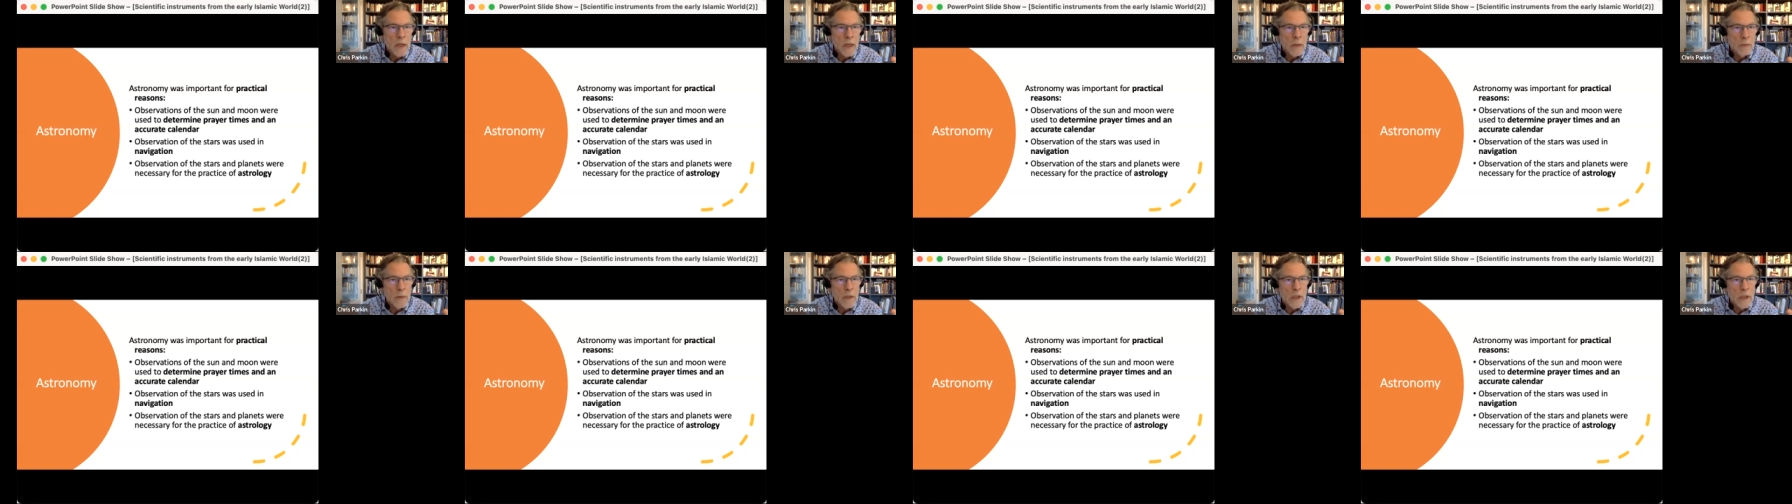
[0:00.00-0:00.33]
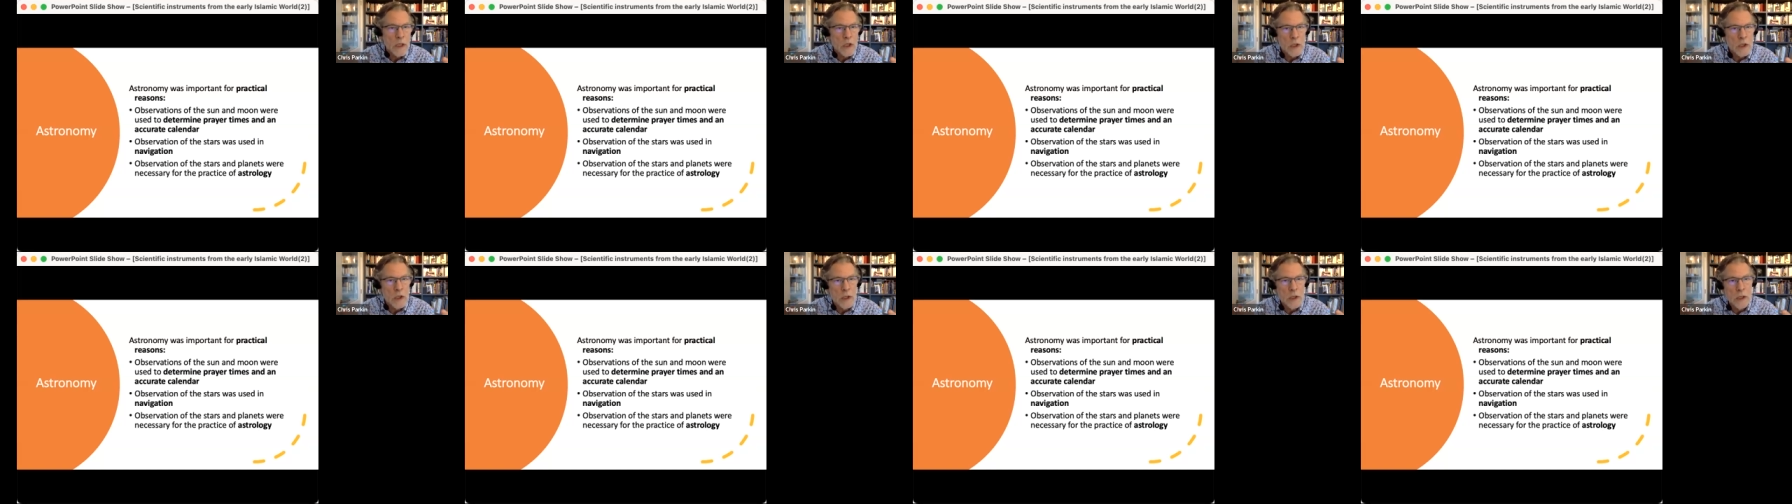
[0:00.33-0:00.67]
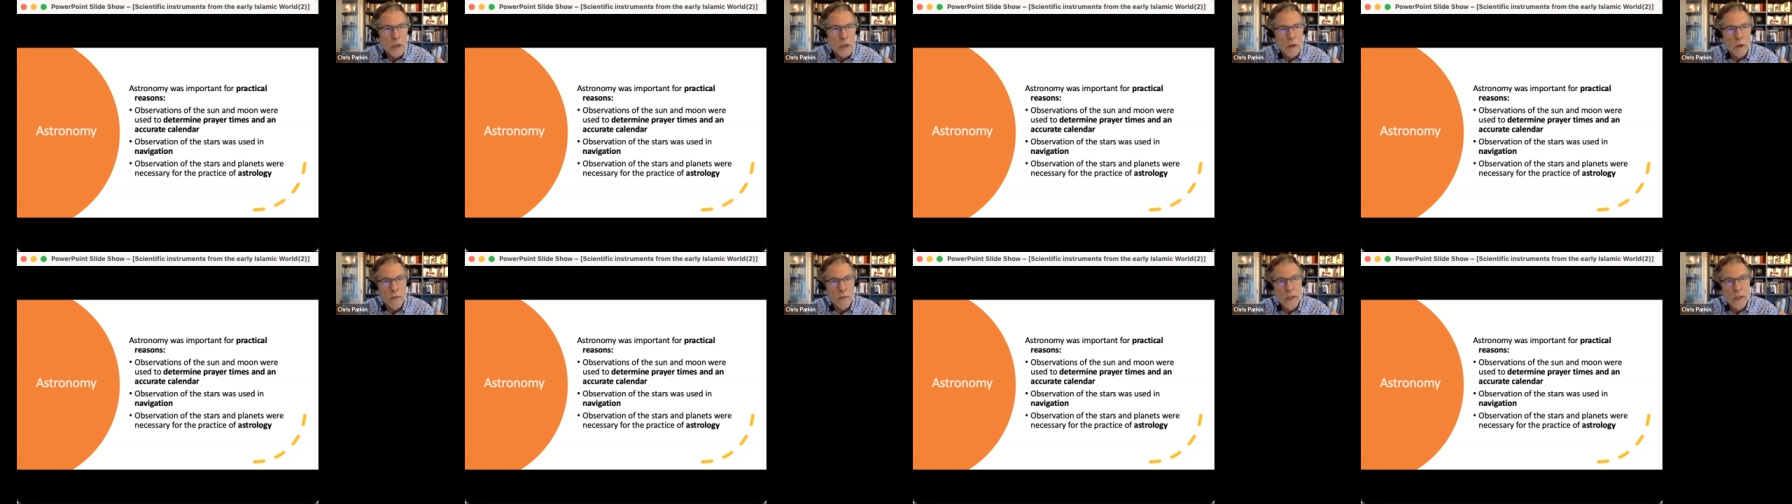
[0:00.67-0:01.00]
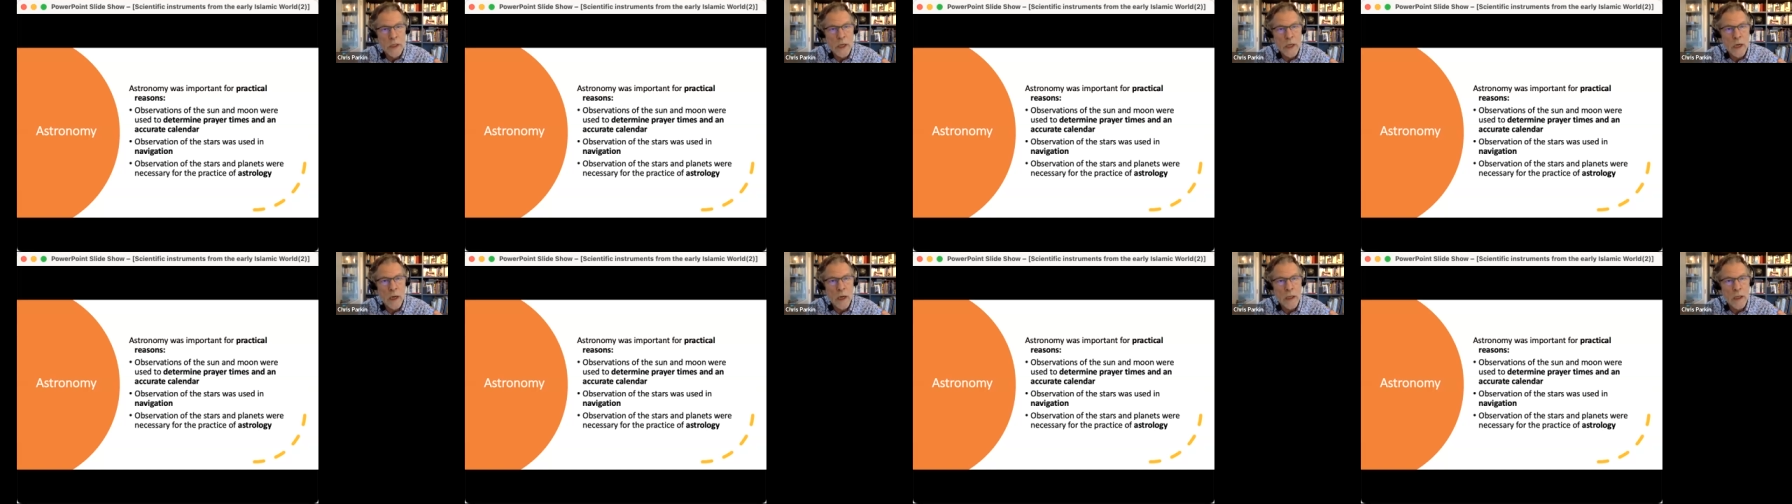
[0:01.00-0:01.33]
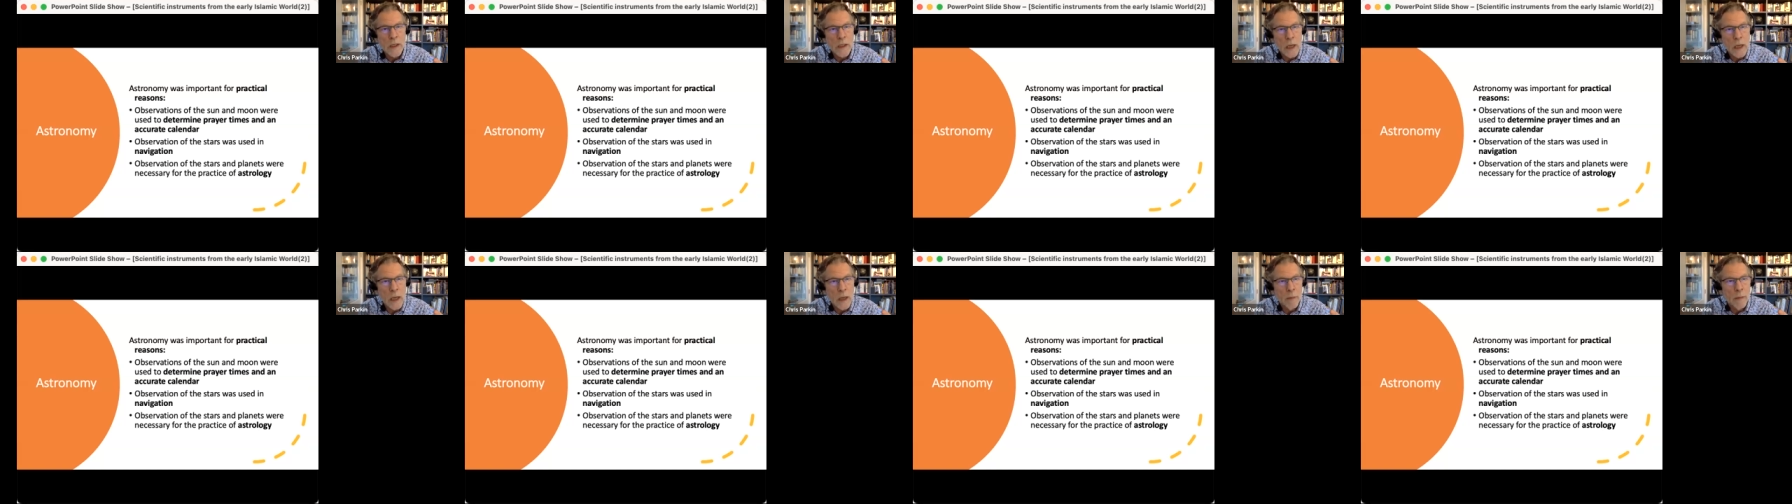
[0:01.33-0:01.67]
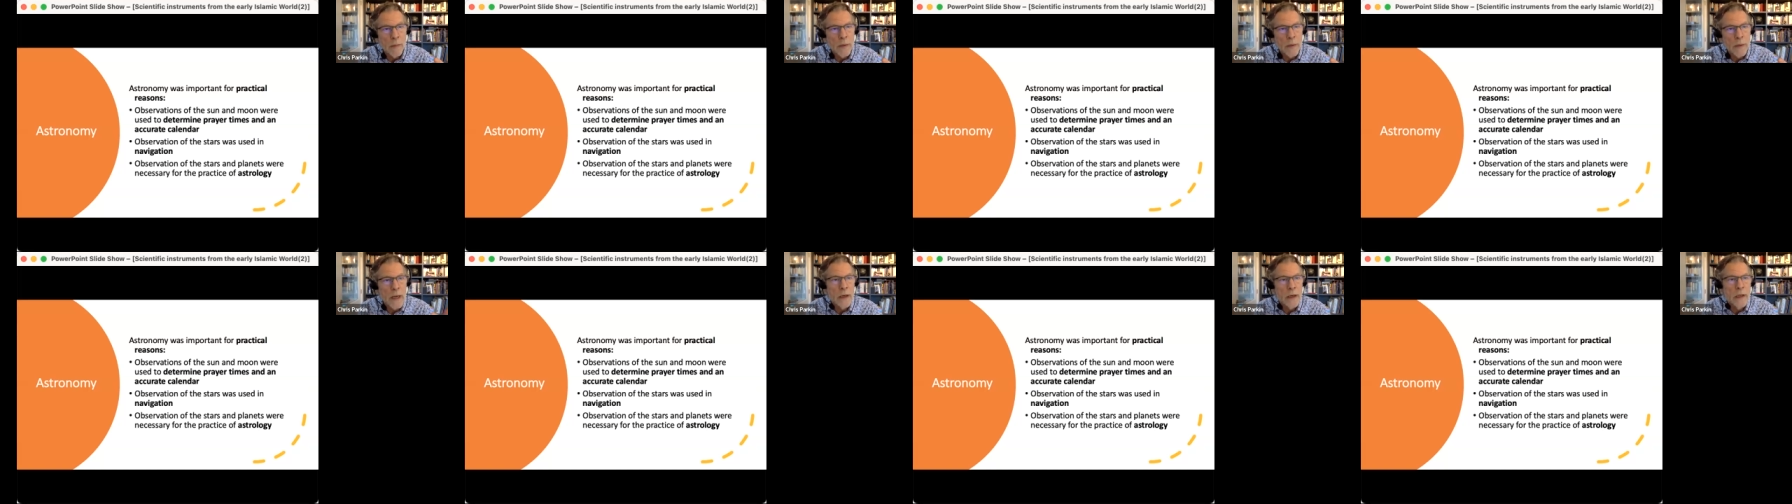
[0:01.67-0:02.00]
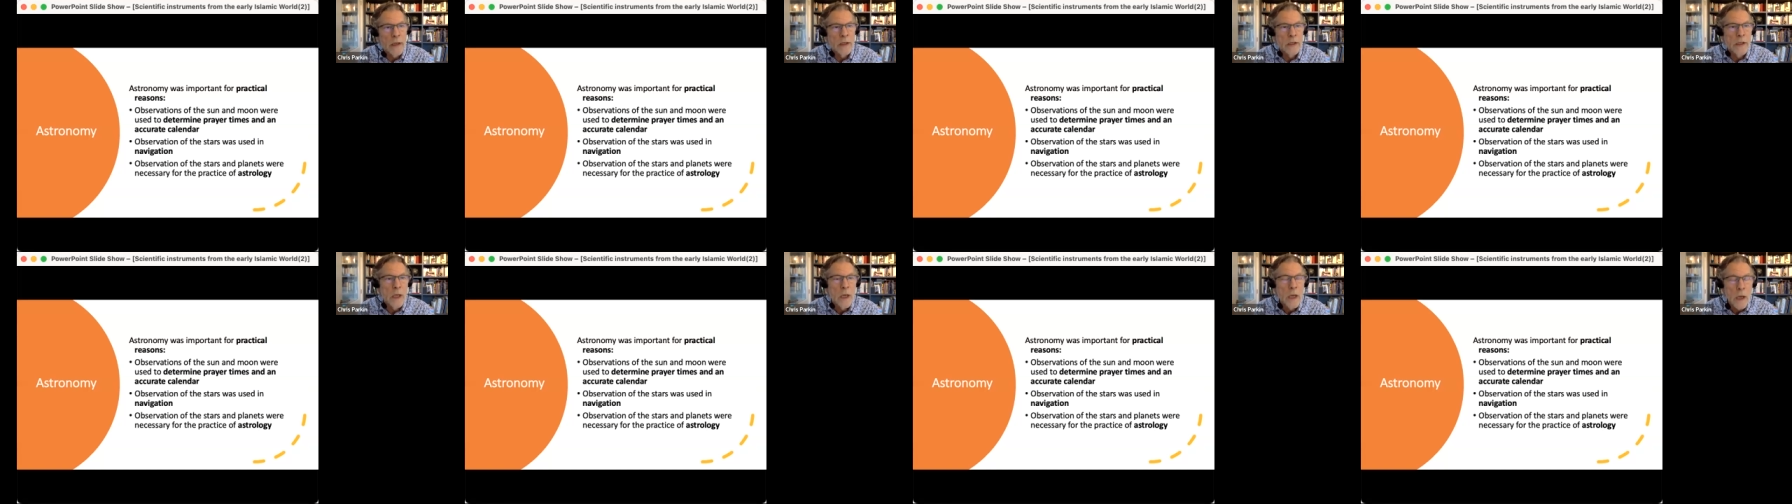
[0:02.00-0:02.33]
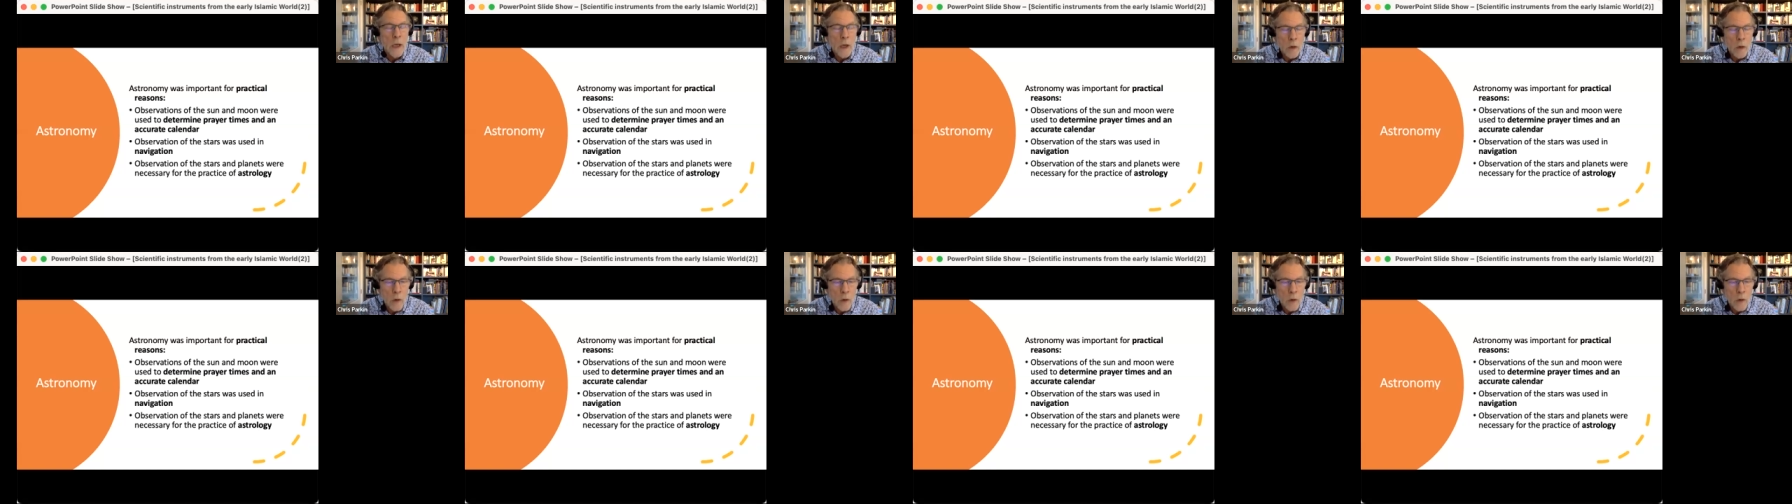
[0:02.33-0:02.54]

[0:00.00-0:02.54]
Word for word: the positions of stars and planets